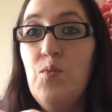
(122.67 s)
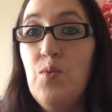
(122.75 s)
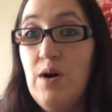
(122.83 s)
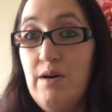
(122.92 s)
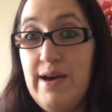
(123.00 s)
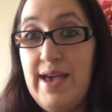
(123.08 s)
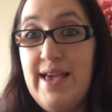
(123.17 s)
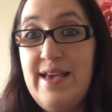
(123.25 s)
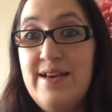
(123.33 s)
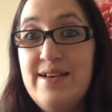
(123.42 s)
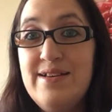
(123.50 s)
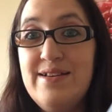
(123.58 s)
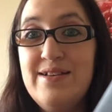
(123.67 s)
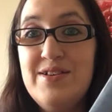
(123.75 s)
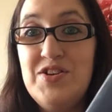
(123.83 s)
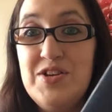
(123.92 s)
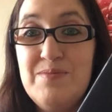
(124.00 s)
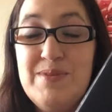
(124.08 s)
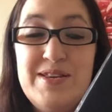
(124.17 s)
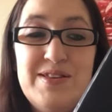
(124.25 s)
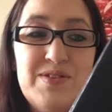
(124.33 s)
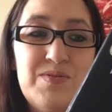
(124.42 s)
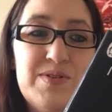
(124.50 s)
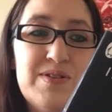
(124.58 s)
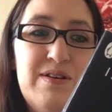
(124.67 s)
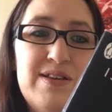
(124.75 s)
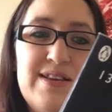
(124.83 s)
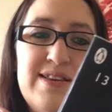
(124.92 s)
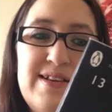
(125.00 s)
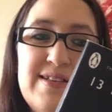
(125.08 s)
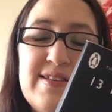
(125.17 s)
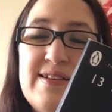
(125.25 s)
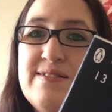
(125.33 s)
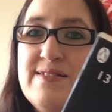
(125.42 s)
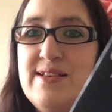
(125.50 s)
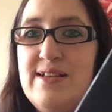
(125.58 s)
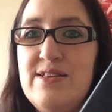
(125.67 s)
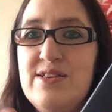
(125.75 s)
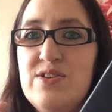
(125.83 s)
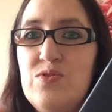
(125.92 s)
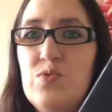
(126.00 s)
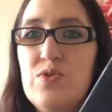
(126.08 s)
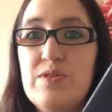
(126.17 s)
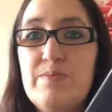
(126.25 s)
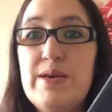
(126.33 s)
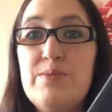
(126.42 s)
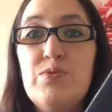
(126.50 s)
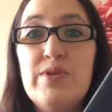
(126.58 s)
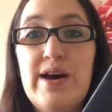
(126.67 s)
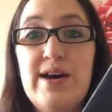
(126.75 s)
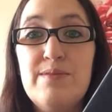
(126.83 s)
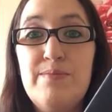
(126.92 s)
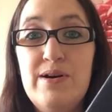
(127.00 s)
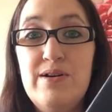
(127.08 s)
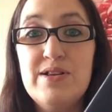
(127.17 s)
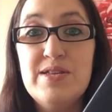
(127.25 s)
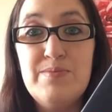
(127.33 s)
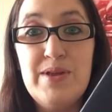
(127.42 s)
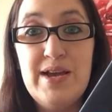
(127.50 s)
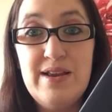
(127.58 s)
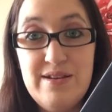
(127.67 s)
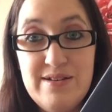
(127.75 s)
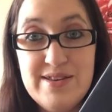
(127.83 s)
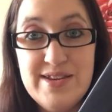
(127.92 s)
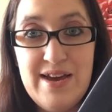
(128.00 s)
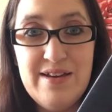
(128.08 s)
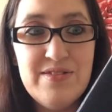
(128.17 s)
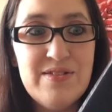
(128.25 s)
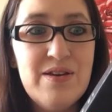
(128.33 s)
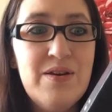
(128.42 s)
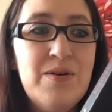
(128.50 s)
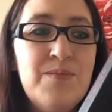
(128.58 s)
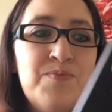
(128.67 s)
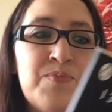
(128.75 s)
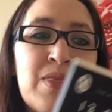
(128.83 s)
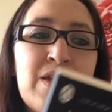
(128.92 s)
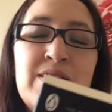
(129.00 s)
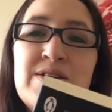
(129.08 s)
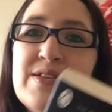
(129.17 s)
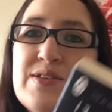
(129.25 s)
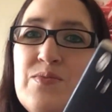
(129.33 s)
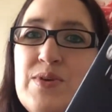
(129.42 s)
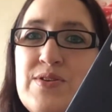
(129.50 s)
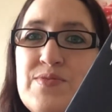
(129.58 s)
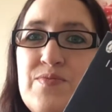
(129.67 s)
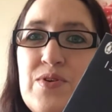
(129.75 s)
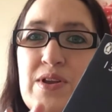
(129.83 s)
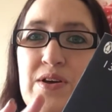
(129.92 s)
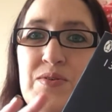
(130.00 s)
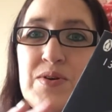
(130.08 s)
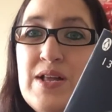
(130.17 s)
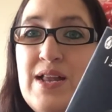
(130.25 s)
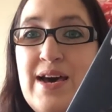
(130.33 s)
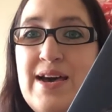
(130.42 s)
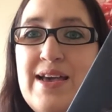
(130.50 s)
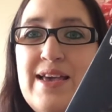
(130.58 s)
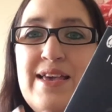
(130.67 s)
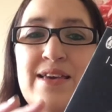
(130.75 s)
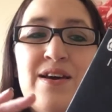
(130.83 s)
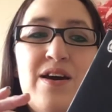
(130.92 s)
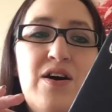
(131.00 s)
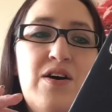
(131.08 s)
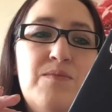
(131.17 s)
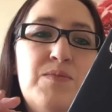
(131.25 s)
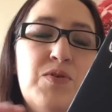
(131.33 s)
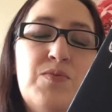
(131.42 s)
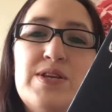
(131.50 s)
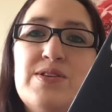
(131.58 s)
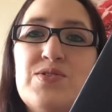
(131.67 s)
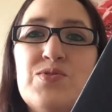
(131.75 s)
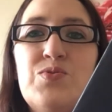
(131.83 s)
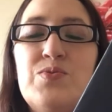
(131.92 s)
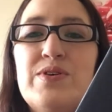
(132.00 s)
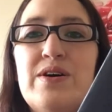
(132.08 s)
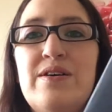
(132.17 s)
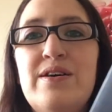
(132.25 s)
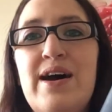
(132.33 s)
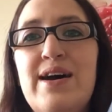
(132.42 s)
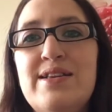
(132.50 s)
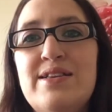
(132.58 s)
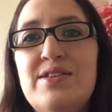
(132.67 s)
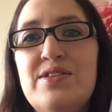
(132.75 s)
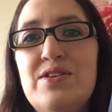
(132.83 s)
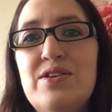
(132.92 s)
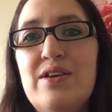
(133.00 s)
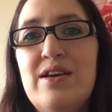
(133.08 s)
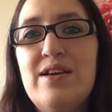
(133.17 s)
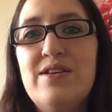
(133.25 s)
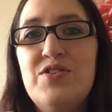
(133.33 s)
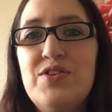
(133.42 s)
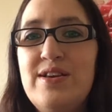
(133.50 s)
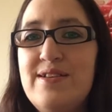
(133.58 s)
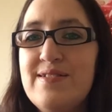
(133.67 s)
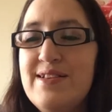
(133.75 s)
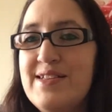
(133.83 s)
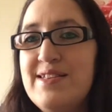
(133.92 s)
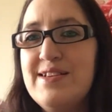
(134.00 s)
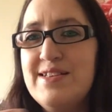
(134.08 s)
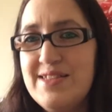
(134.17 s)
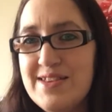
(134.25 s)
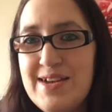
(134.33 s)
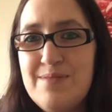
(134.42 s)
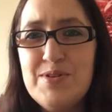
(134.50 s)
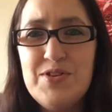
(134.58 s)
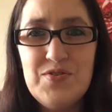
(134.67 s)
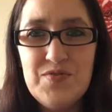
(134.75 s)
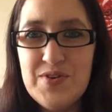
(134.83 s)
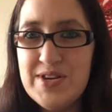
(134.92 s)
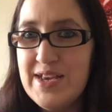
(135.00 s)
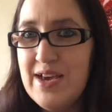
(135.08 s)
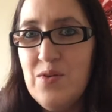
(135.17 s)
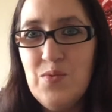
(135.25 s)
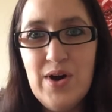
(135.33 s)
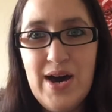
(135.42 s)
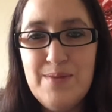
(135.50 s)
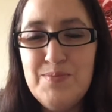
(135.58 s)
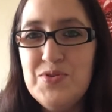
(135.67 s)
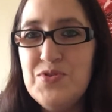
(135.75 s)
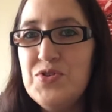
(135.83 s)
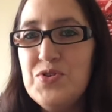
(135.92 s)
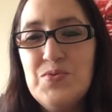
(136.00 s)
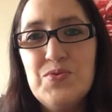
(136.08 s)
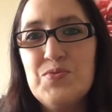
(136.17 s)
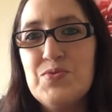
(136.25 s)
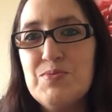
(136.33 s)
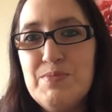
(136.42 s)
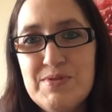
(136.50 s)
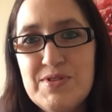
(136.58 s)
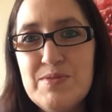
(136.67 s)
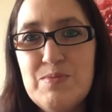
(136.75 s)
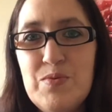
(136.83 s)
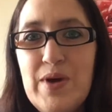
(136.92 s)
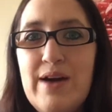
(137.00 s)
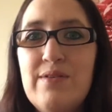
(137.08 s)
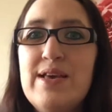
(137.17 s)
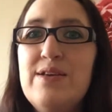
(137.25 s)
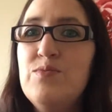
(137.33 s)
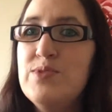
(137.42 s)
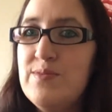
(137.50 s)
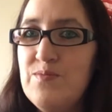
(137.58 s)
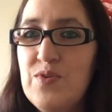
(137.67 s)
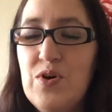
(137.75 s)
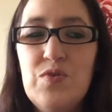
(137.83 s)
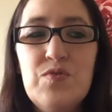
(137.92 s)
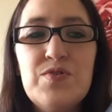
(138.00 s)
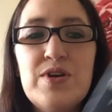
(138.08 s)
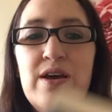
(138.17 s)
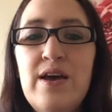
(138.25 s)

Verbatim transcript: why she committed suicide and these get sent to all of the people that had a part to play in her death. So we follow Clay, um, who went to school with her, and he's listening to the tapes and you're finding out what happened, who was responsible, how he was involved.